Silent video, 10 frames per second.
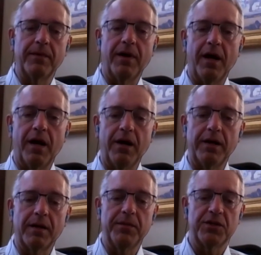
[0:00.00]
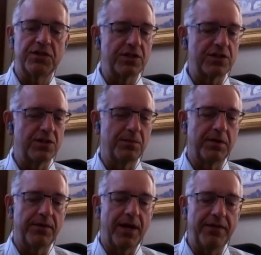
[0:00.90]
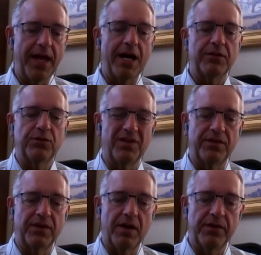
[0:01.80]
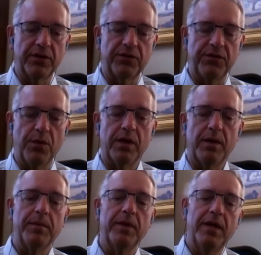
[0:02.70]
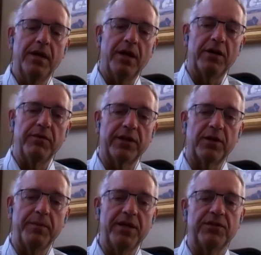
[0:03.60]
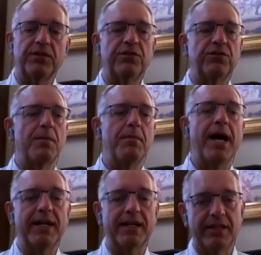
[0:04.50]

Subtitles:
are commissioned to provide that sort of a governance forum on a regular basis, you dramatically